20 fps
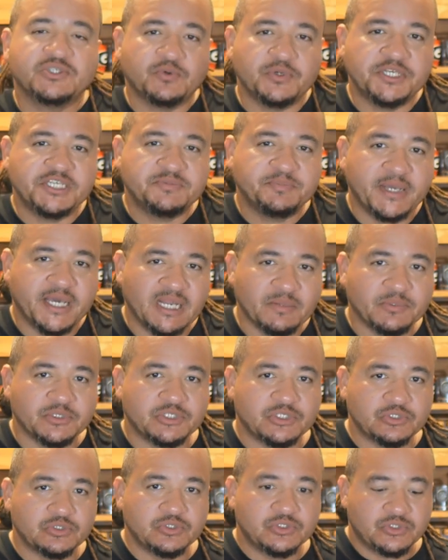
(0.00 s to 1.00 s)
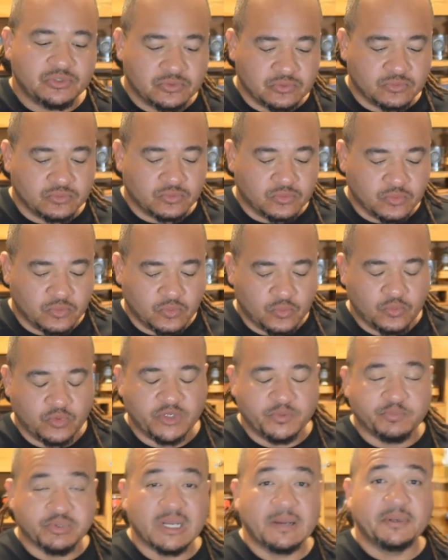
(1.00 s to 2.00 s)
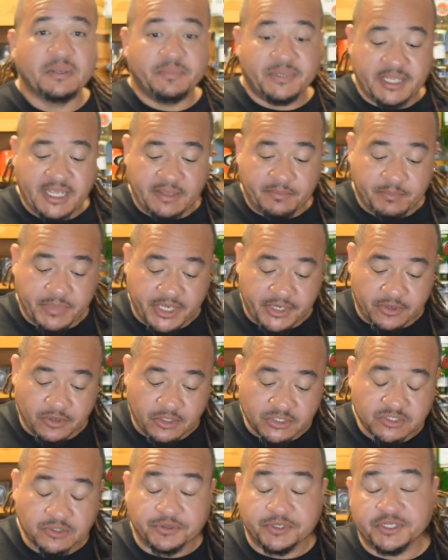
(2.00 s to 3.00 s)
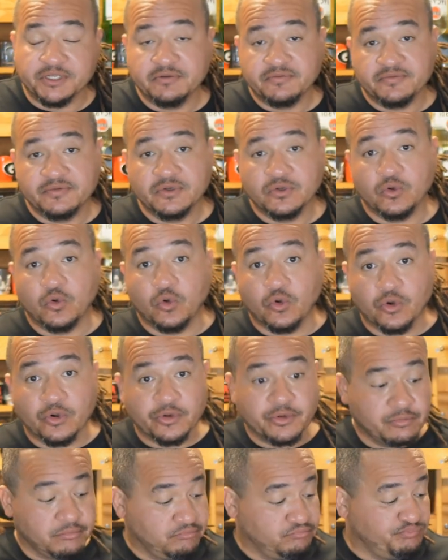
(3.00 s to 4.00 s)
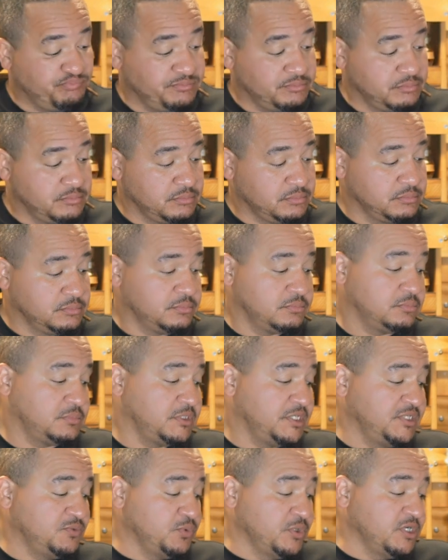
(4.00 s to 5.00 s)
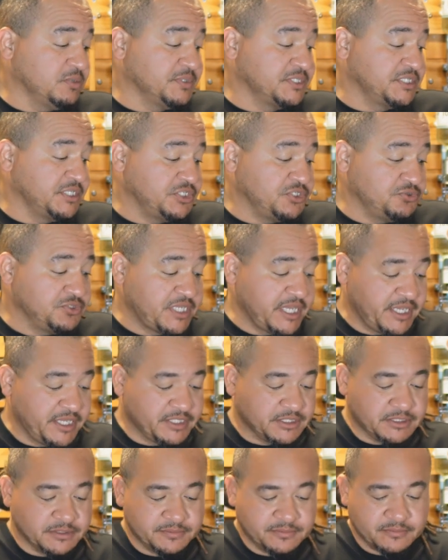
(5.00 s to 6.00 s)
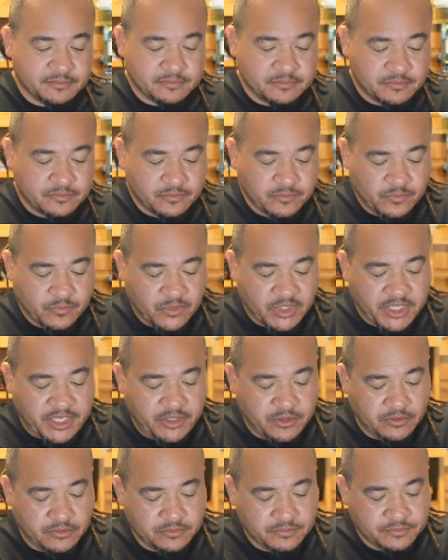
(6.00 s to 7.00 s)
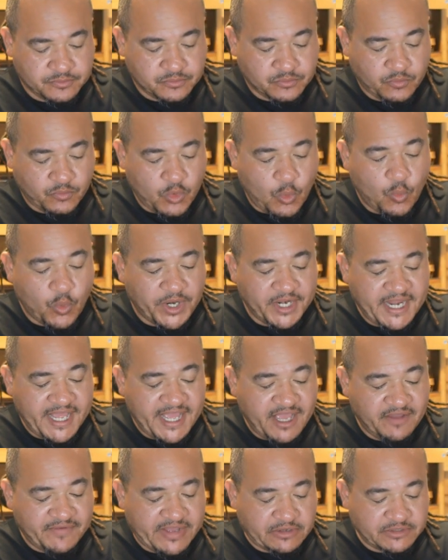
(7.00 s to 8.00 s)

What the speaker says: squeezed pineapple juice would probably be a better alternative, or these 100% juice cans. Anywho, 1.5